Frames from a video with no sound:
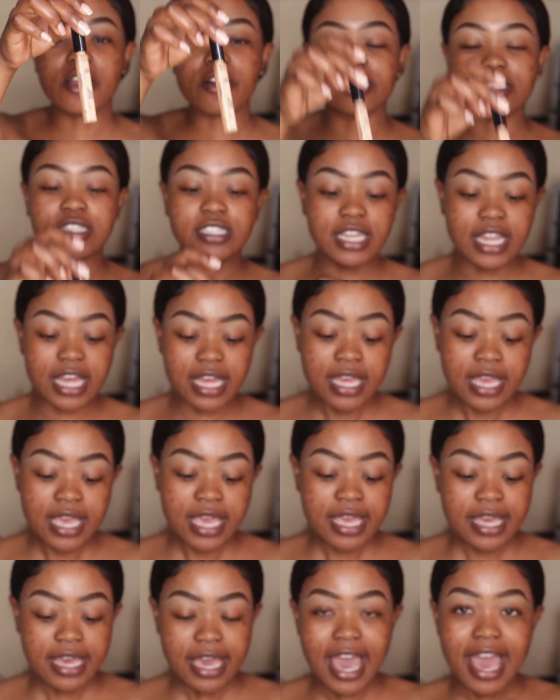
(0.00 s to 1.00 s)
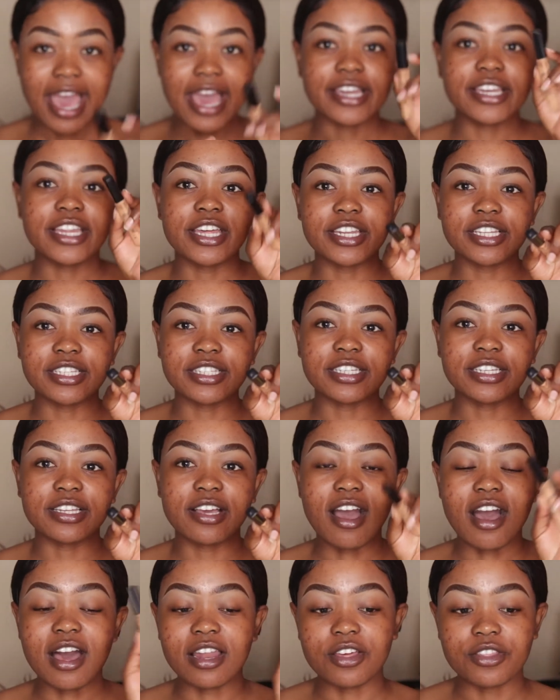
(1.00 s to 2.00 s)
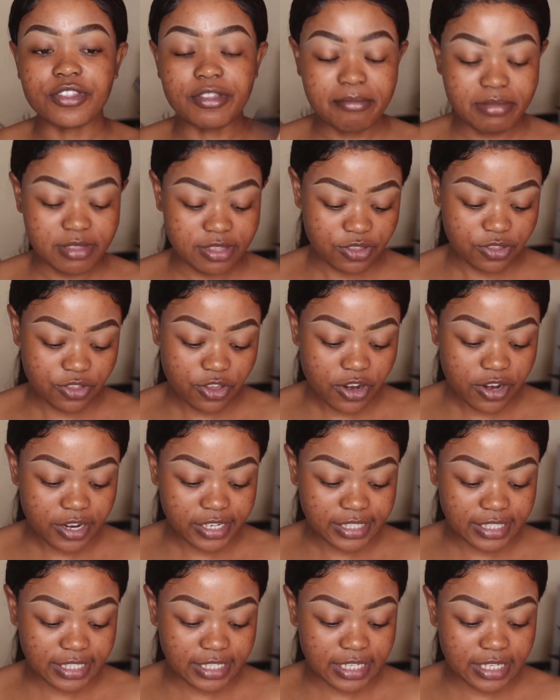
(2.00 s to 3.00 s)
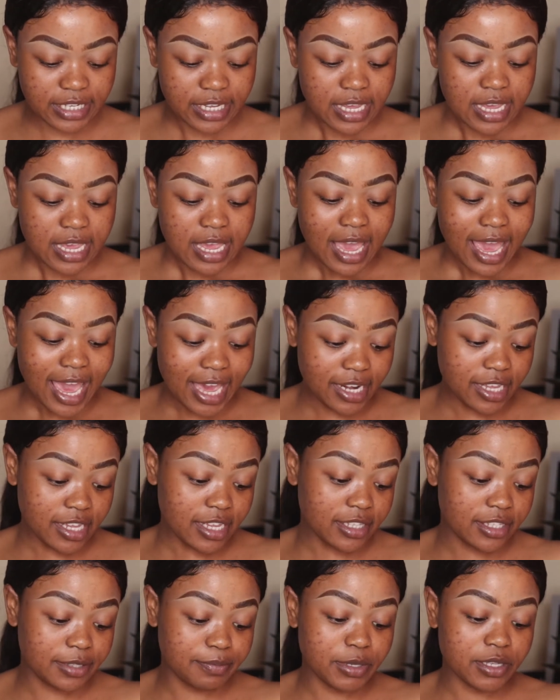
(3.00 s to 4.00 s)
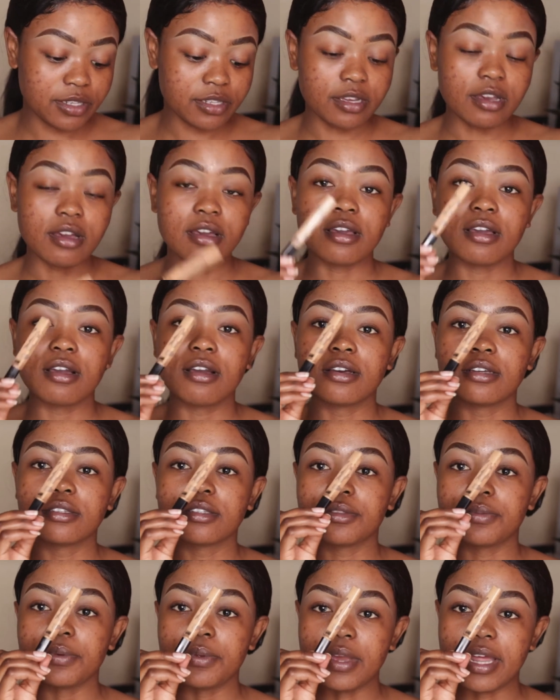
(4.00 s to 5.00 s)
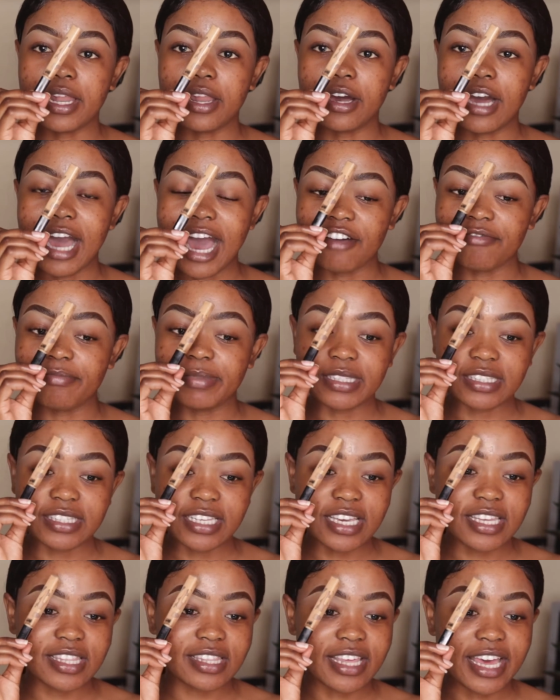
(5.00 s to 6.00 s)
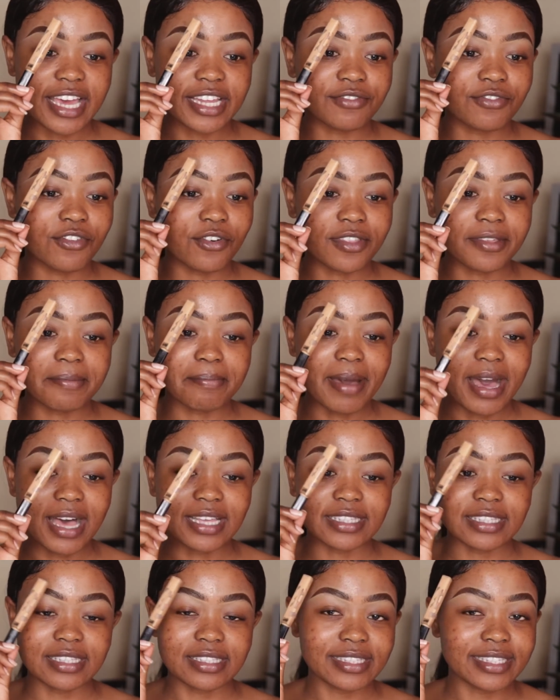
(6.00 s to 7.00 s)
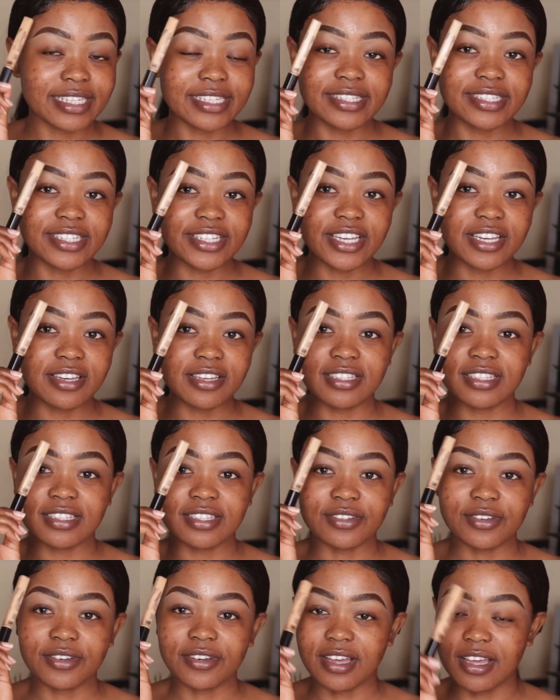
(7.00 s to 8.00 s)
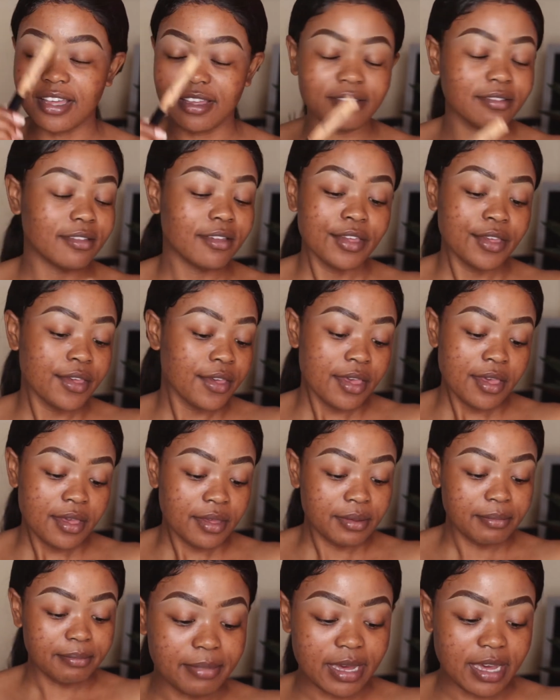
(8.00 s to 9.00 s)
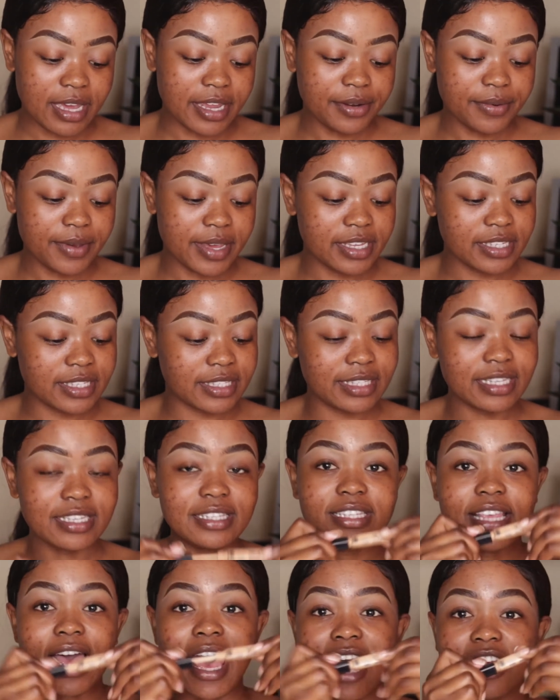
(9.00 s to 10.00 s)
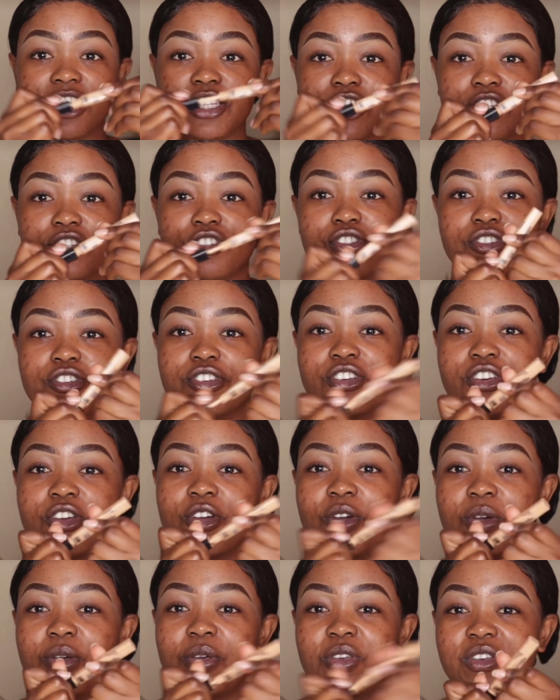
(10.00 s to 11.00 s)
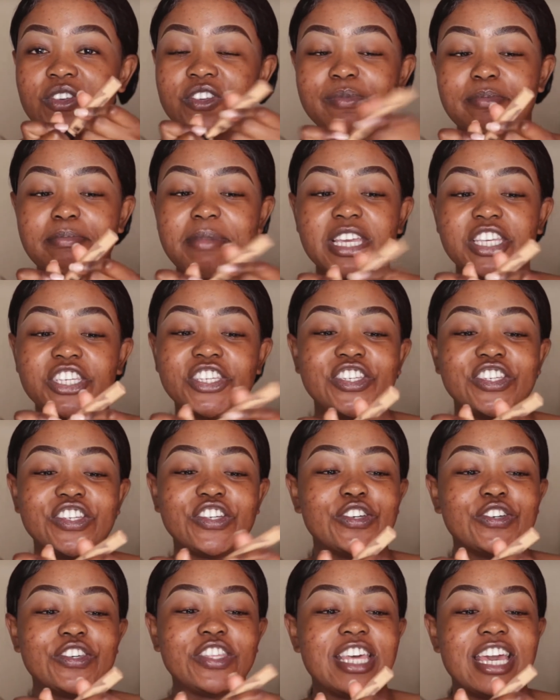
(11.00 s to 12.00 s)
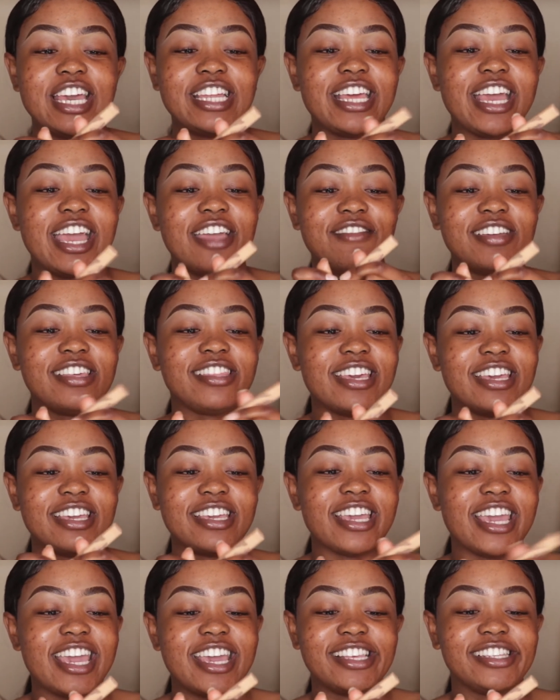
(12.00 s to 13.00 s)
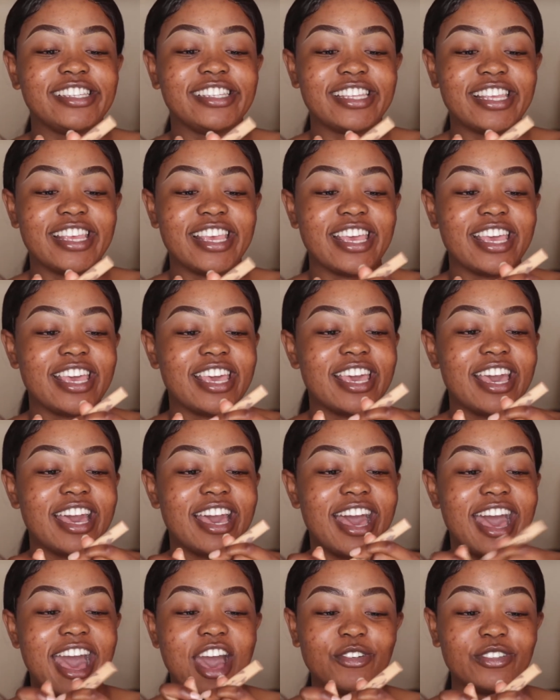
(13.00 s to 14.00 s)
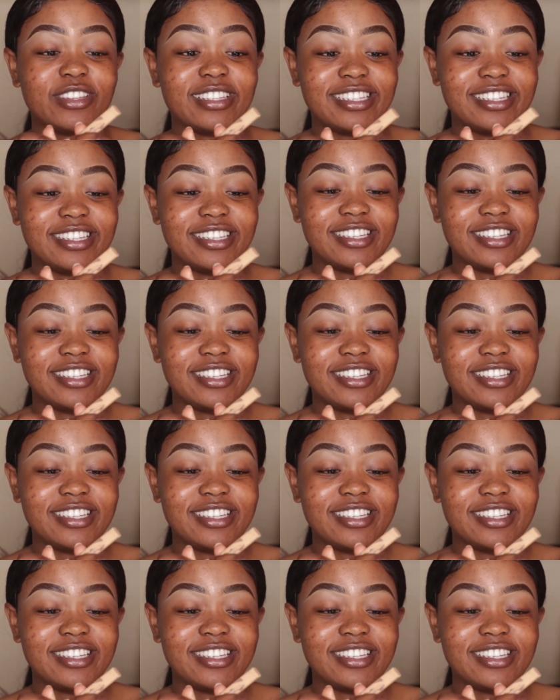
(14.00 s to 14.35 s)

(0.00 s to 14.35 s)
concealer, and it is in color number 30, and it's been through a lot. I've been saying that for the past 6 years. But anyway, sis has to make sure that everything is out.